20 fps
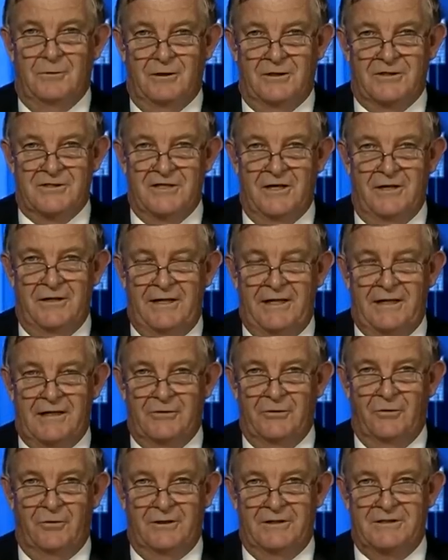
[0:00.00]
Well, there's no
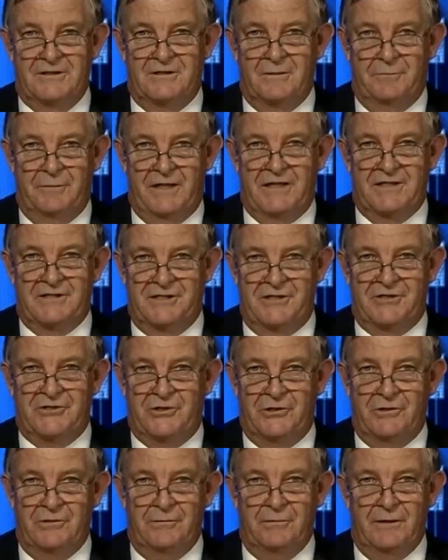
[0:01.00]
doubt at all. It's the biggest
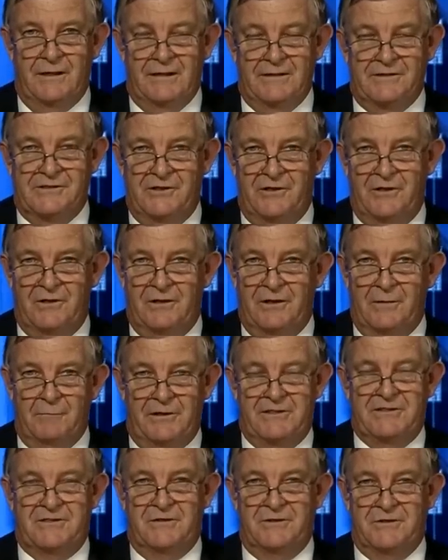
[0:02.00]
issue, certainly
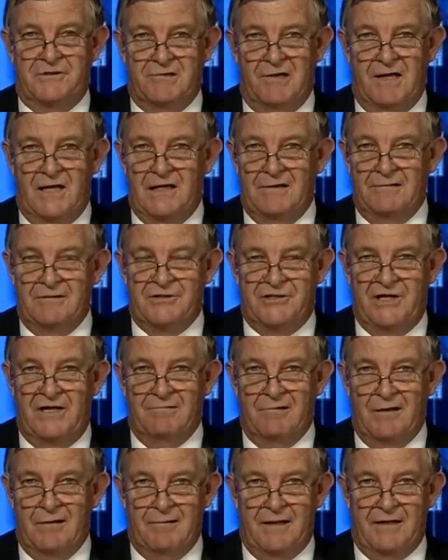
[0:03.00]
in Western Australia and
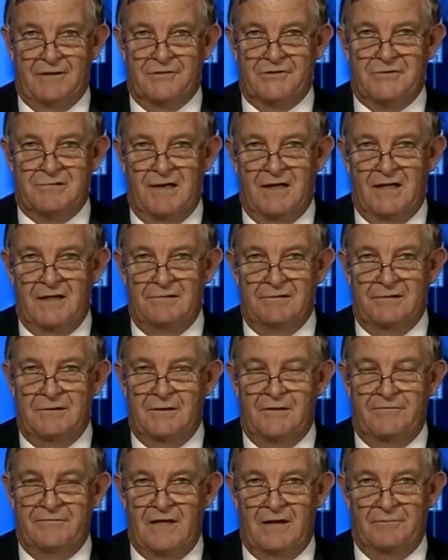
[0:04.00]
generally around Australia.
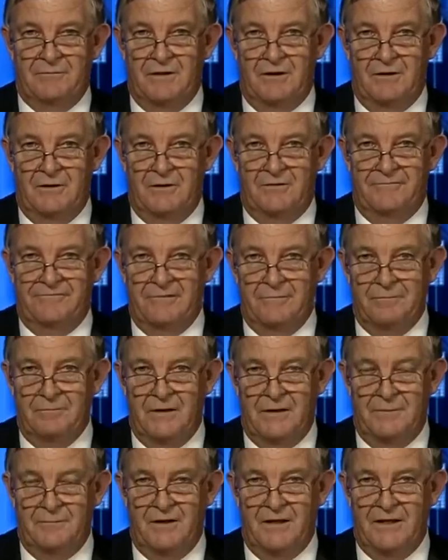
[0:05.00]
And I've come to learn
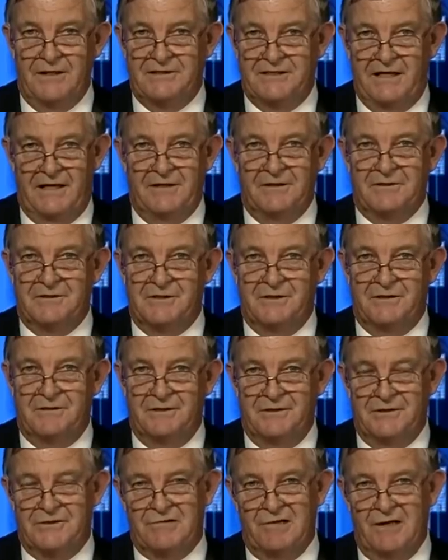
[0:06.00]
from my attendance
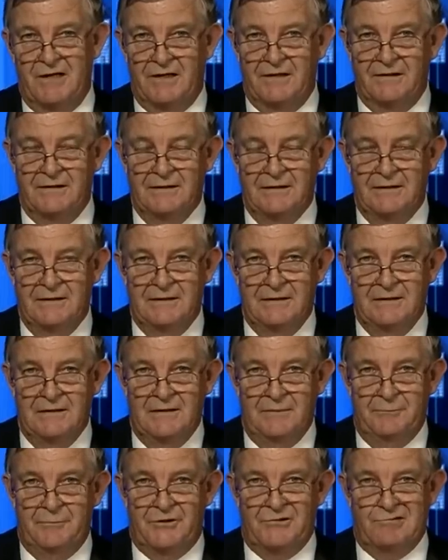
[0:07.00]
at the Australian
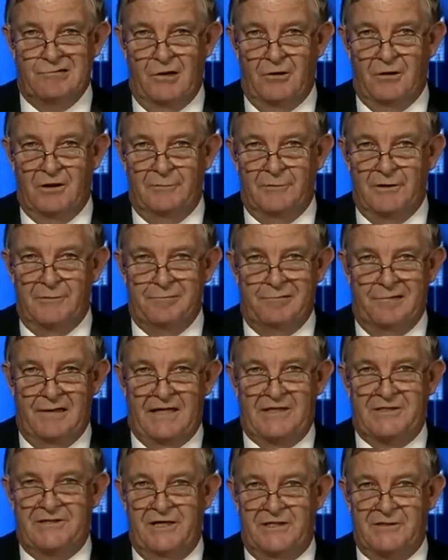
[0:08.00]
Petroleum and
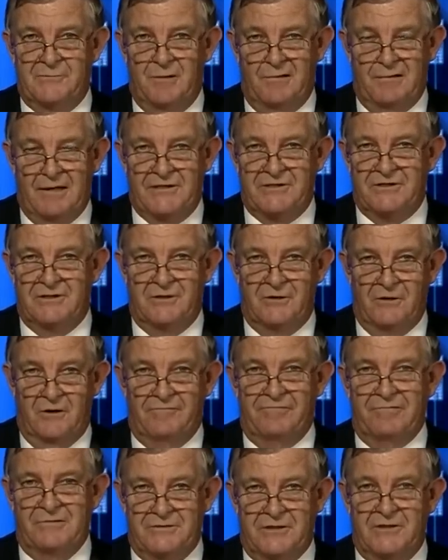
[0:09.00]
Production Exploration
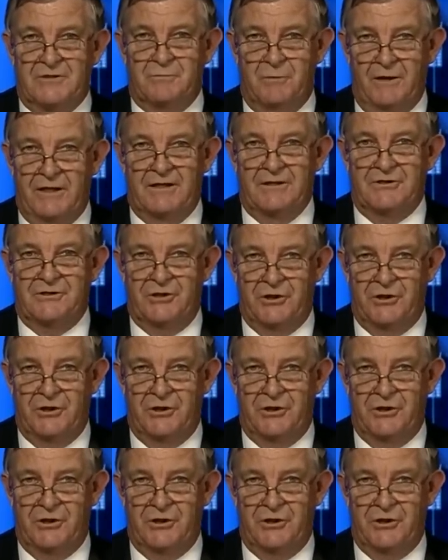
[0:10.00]
Conference this week.